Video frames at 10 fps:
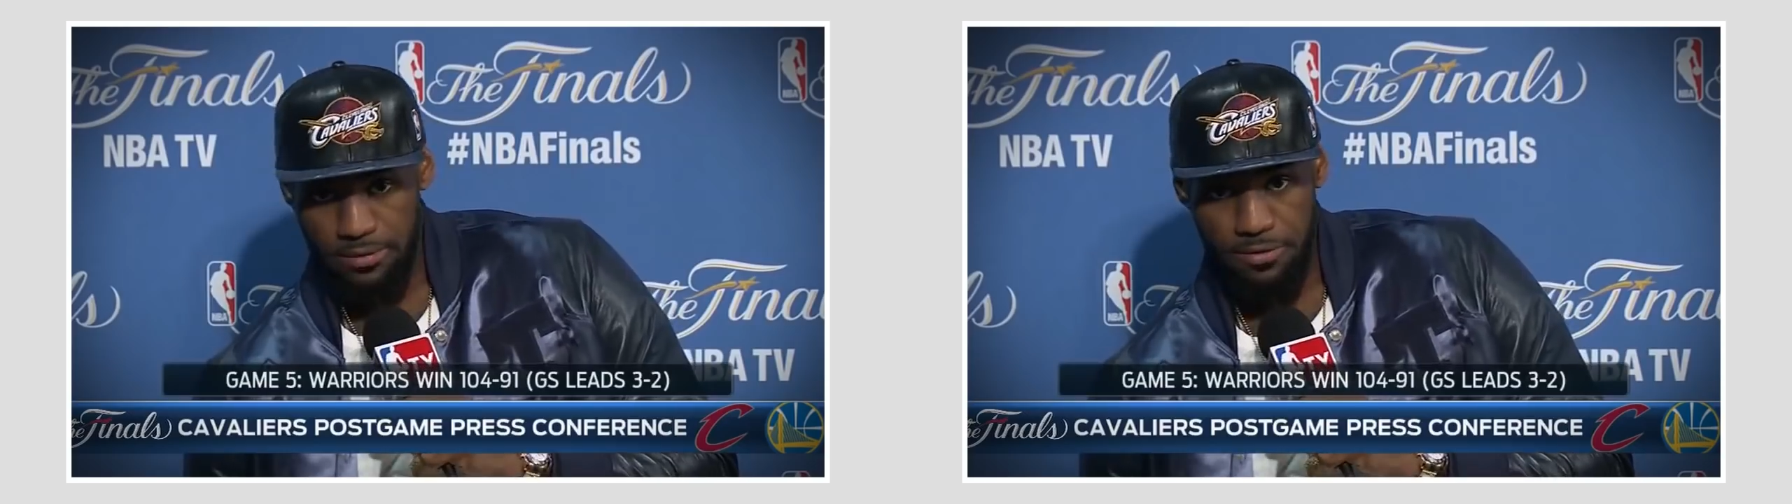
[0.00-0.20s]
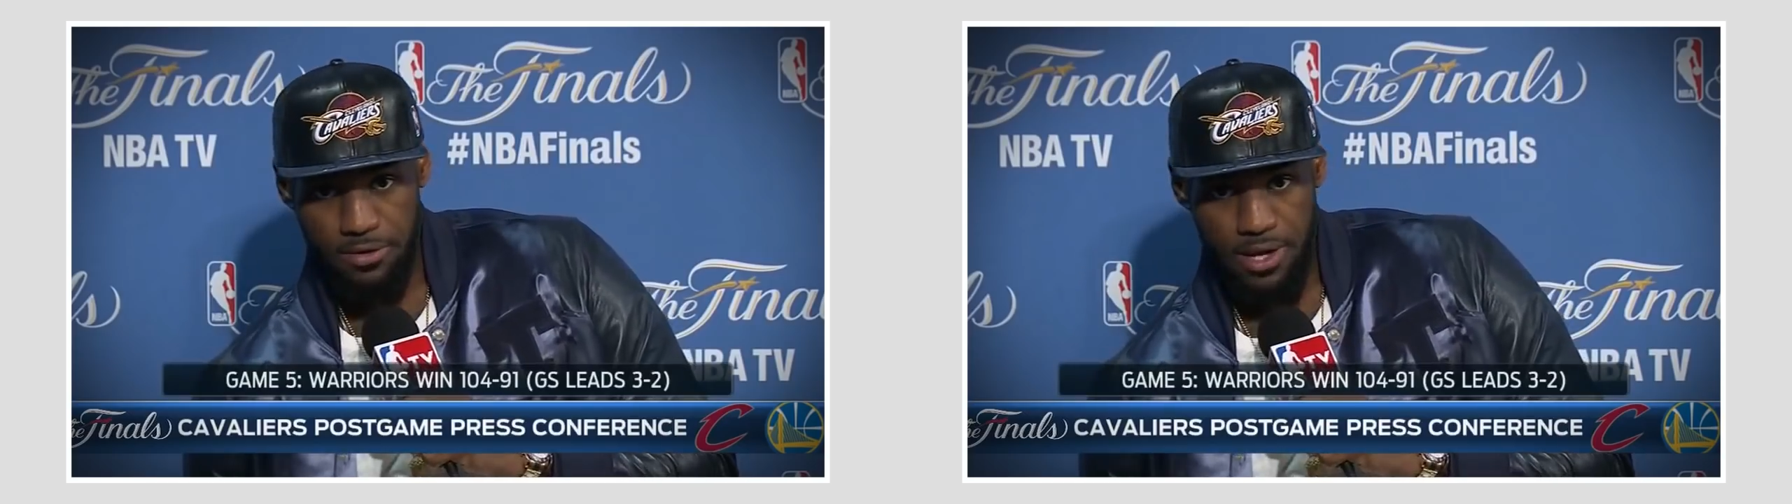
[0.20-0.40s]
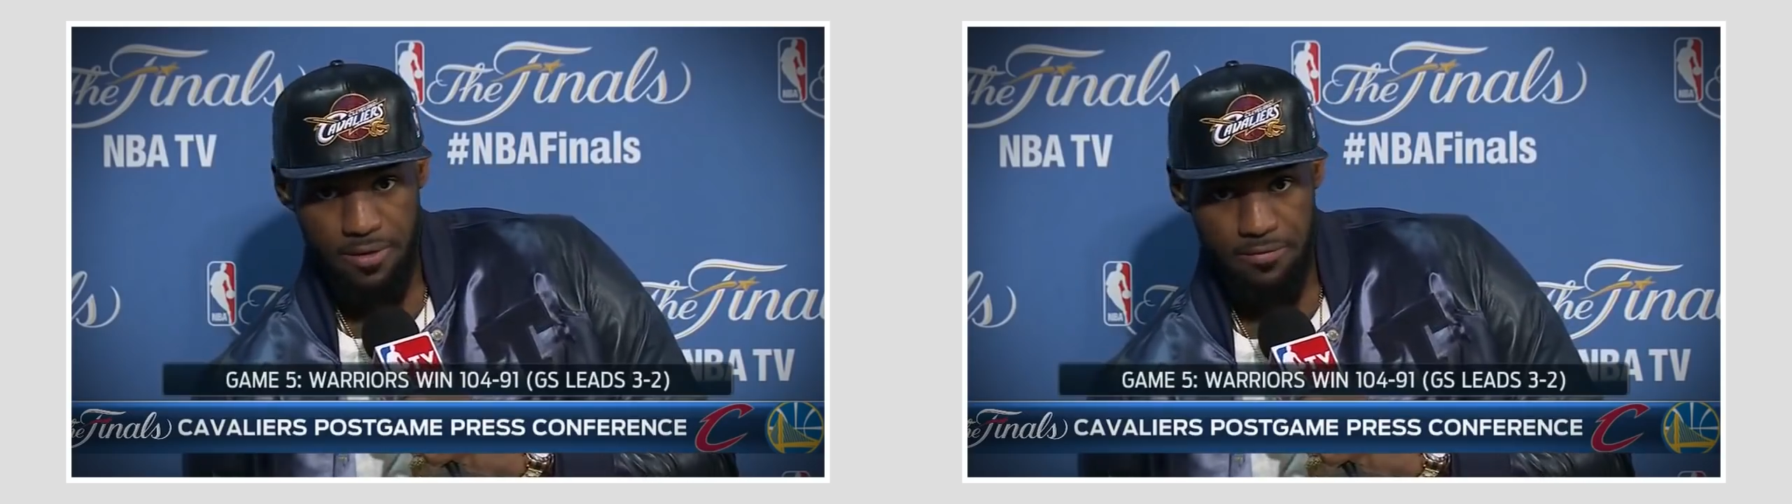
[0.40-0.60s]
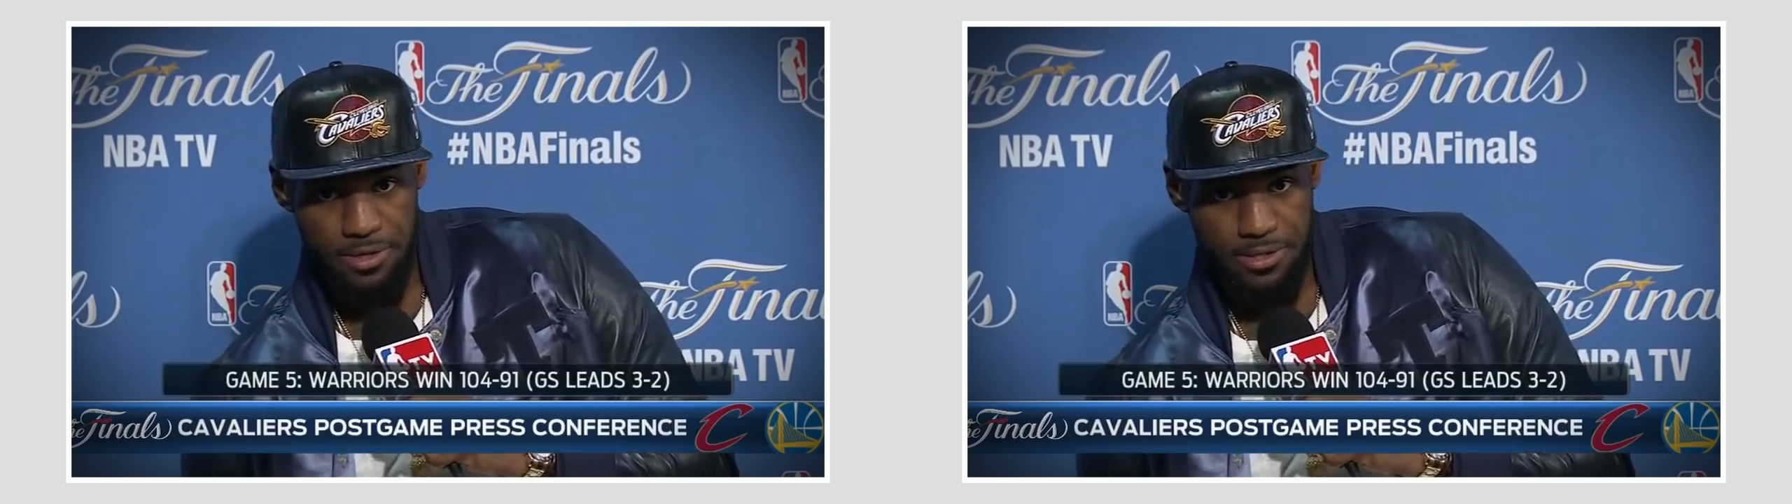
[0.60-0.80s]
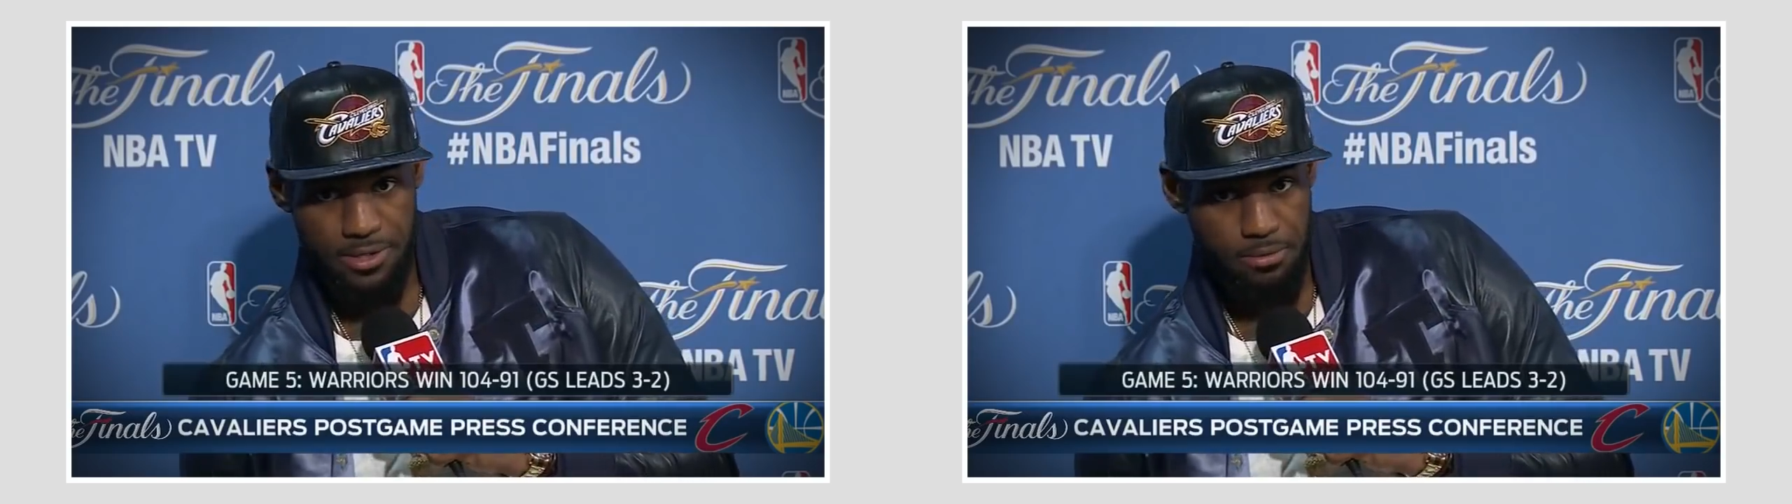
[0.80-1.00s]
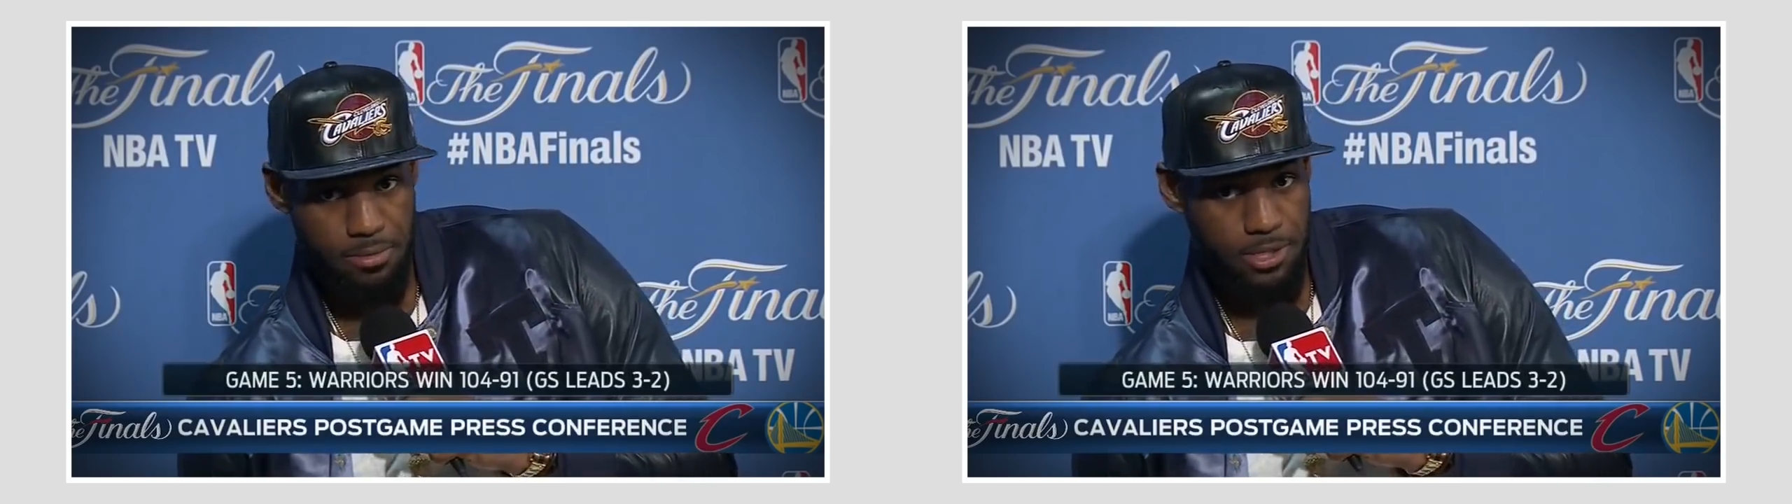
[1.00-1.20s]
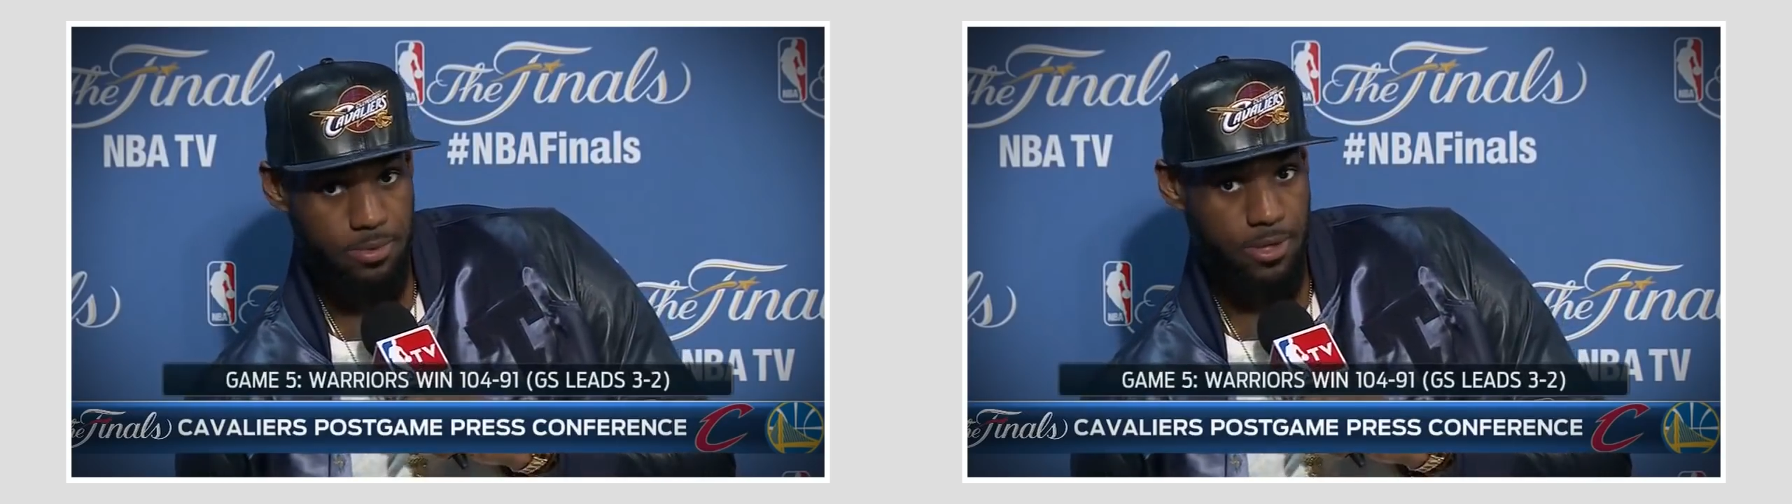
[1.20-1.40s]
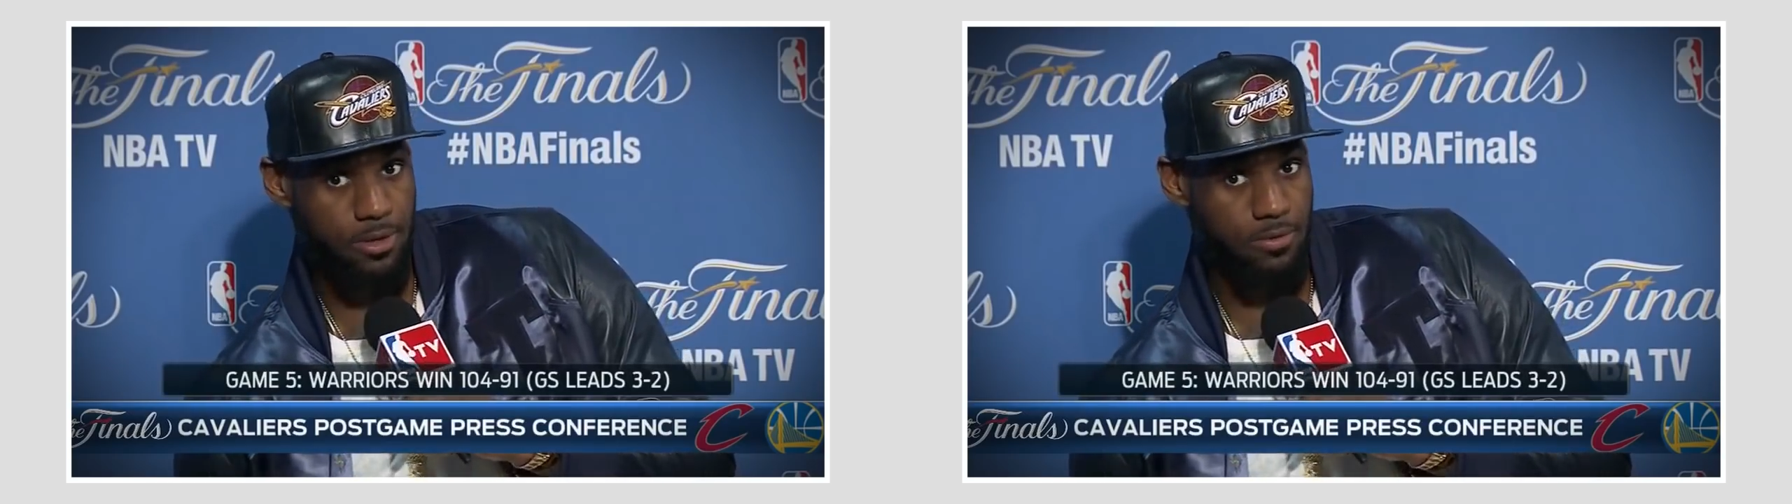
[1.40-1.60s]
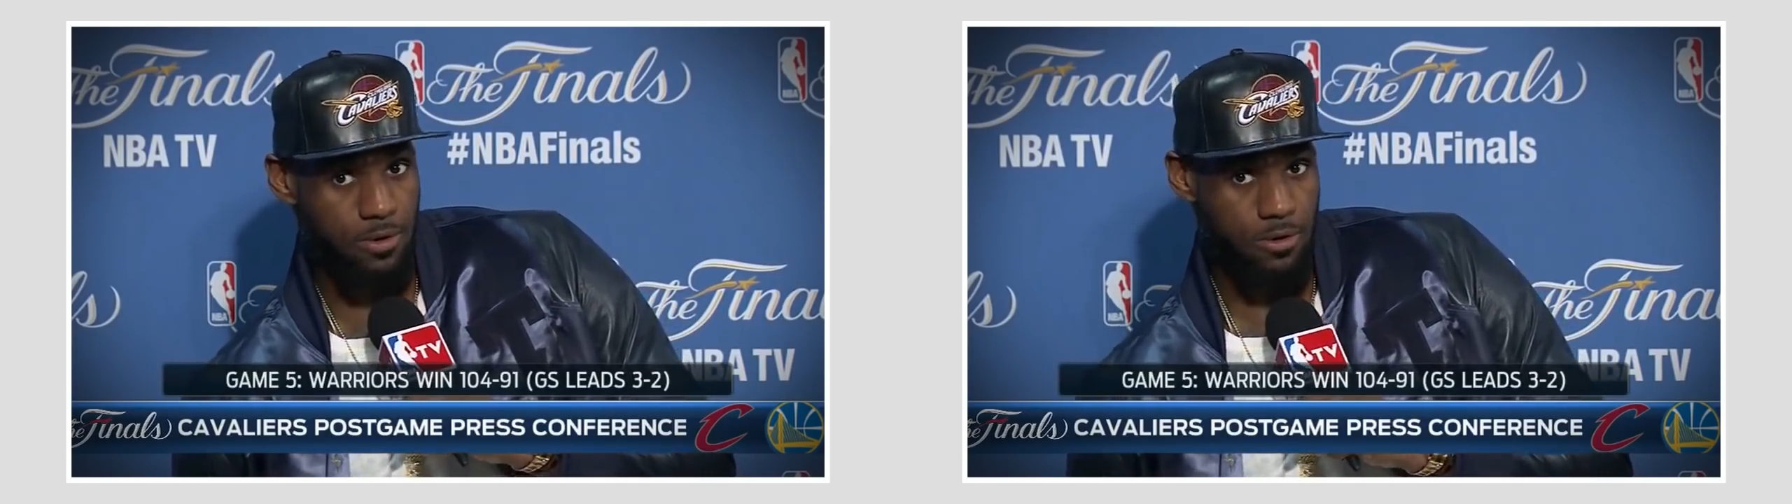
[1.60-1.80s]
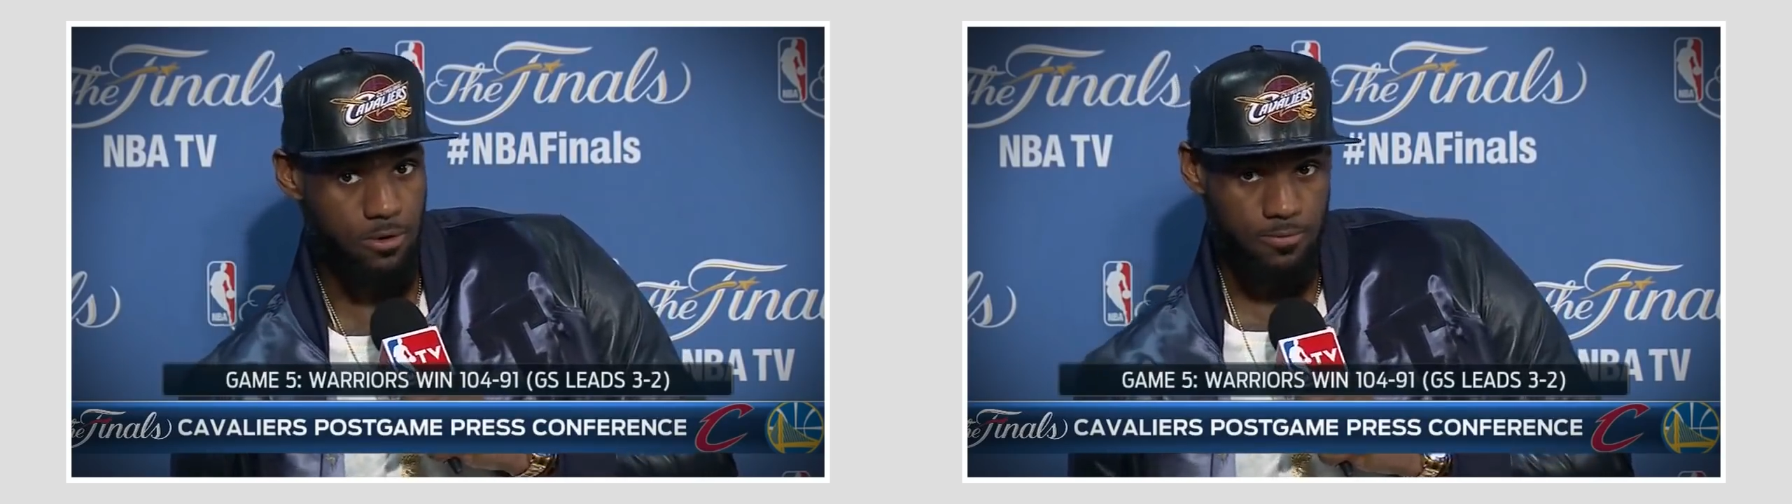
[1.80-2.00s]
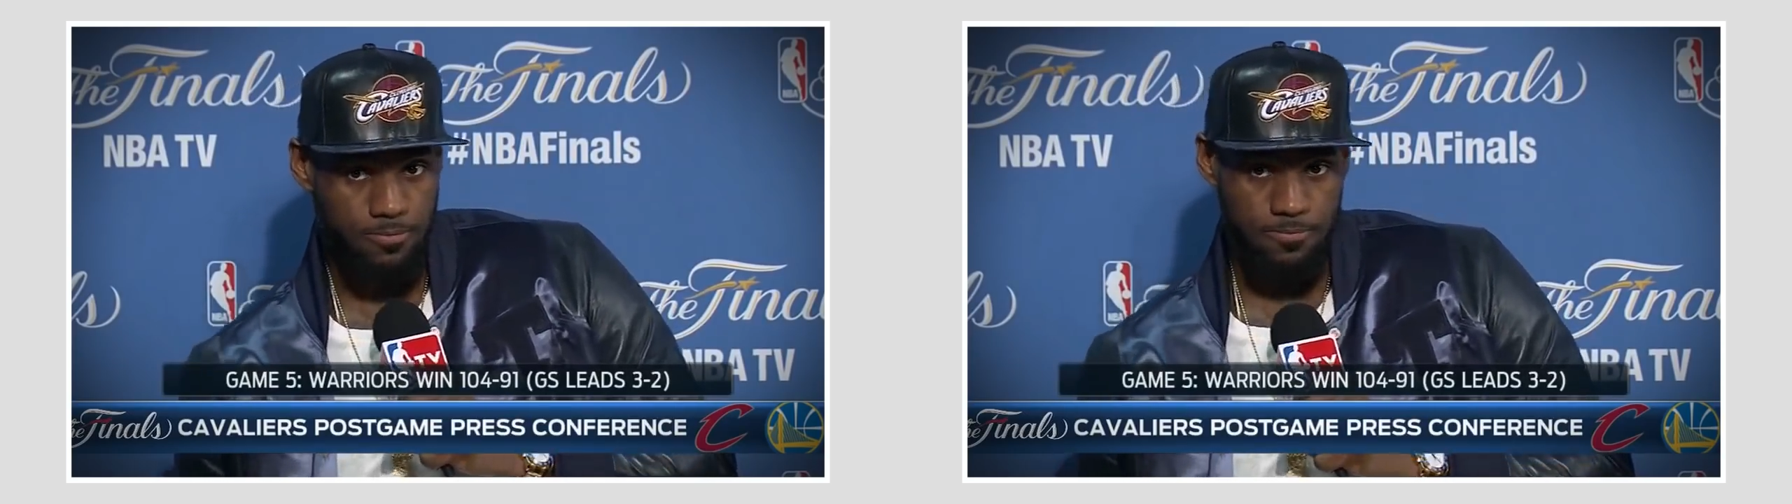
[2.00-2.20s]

I feel confident because I'm the best player in the world